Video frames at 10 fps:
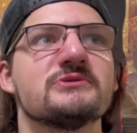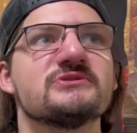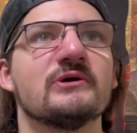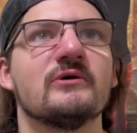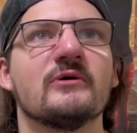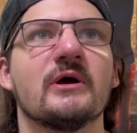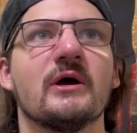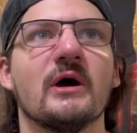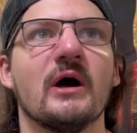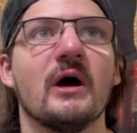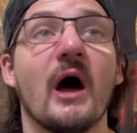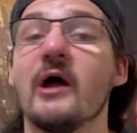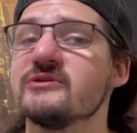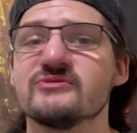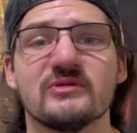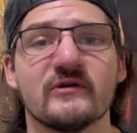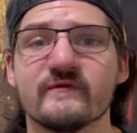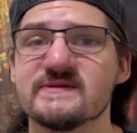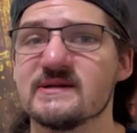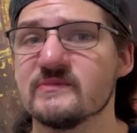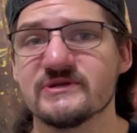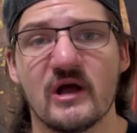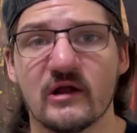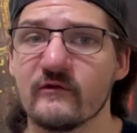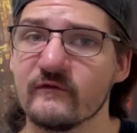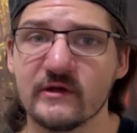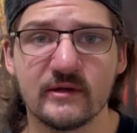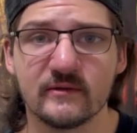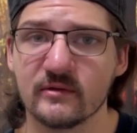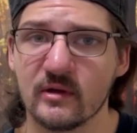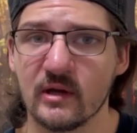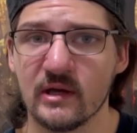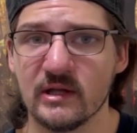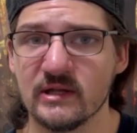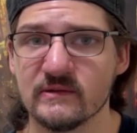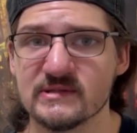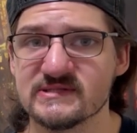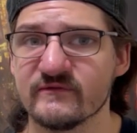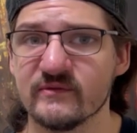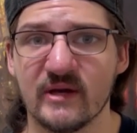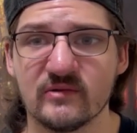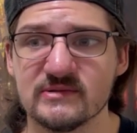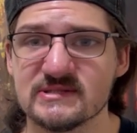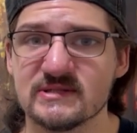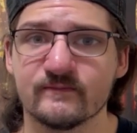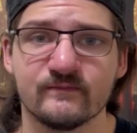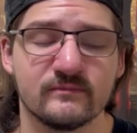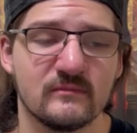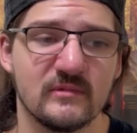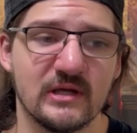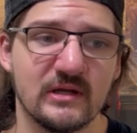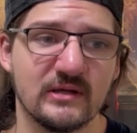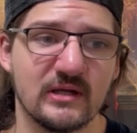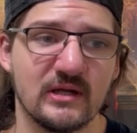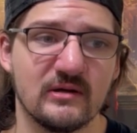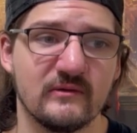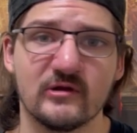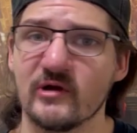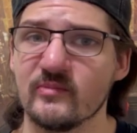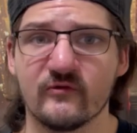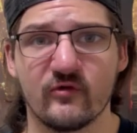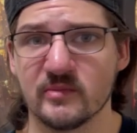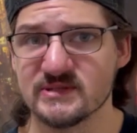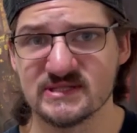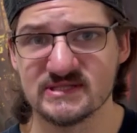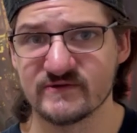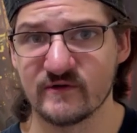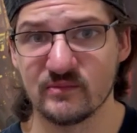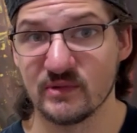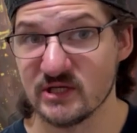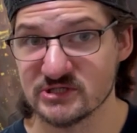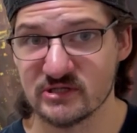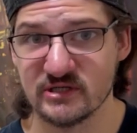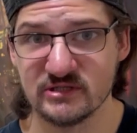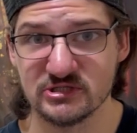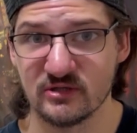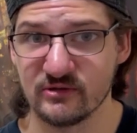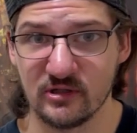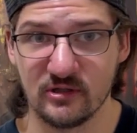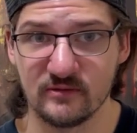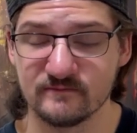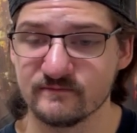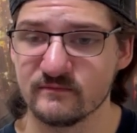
So uh, I also love the cinematography uh, in this of the mountains, and again the great performances from Ledger and Gyllenhaal.